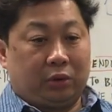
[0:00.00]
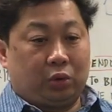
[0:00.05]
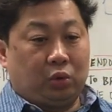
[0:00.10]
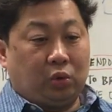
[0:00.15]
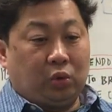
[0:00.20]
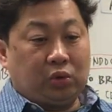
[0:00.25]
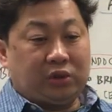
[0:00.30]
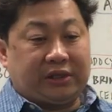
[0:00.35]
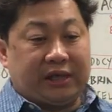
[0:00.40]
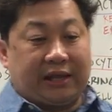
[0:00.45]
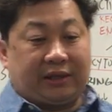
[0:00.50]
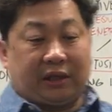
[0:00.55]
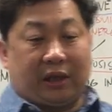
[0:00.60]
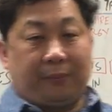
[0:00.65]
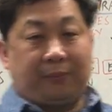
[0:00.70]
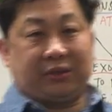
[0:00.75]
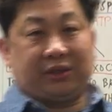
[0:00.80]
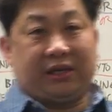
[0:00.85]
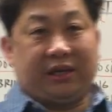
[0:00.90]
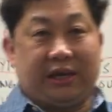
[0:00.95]
two
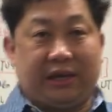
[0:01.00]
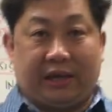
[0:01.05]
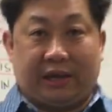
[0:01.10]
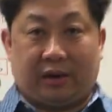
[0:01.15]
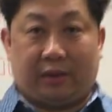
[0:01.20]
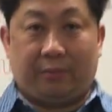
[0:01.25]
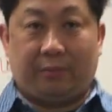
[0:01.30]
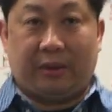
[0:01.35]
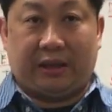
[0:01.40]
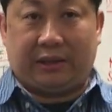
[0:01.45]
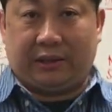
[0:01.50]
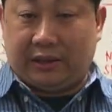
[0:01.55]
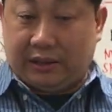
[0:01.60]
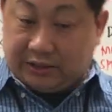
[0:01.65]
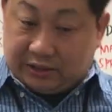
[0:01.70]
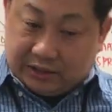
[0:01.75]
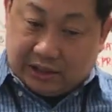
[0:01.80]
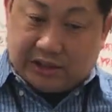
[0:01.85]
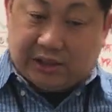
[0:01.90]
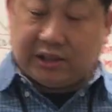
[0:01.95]
setups here, but
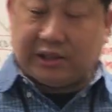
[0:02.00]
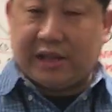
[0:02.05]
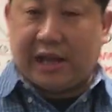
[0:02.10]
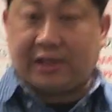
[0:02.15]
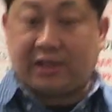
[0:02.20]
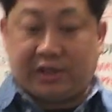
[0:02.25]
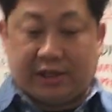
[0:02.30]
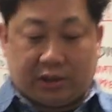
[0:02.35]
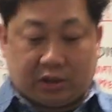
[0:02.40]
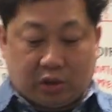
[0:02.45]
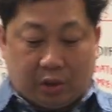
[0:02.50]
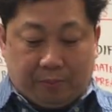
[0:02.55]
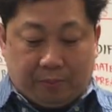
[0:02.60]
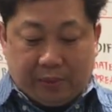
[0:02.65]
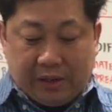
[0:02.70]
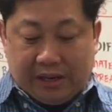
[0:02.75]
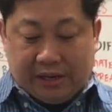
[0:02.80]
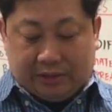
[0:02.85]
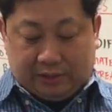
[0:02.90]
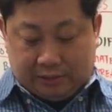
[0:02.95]
this is not yet
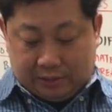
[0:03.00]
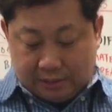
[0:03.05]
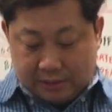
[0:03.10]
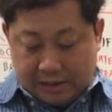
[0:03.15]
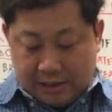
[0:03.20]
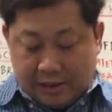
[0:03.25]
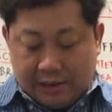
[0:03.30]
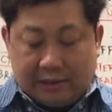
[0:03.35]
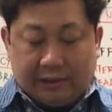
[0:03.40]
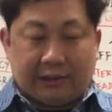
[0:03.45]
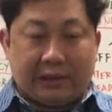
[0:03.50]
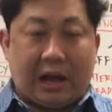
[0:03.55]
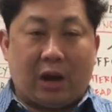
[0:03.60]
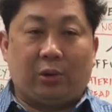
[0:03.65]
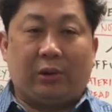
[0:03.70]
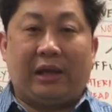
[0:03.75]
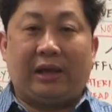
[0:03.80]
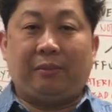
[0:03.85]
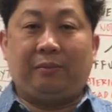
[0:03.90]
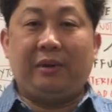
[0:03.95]
complete.
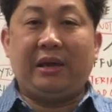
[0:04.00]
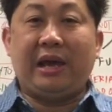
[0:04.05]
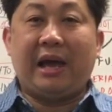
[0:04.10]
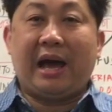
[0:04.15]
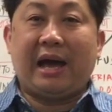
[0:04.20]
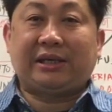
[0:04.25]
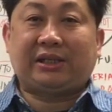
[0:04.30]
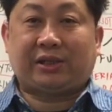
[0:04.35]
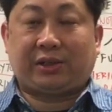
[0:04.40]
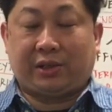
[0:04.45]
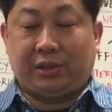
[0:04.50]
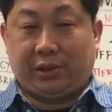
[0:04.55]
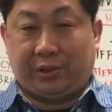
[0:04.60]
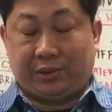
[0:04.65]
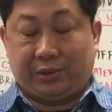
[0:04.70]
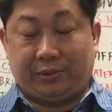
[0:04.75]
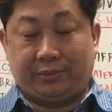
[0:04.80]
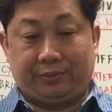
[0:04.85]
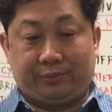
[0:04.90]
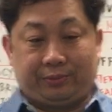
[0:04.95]
Now let me ask
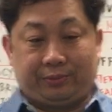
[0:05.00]
you,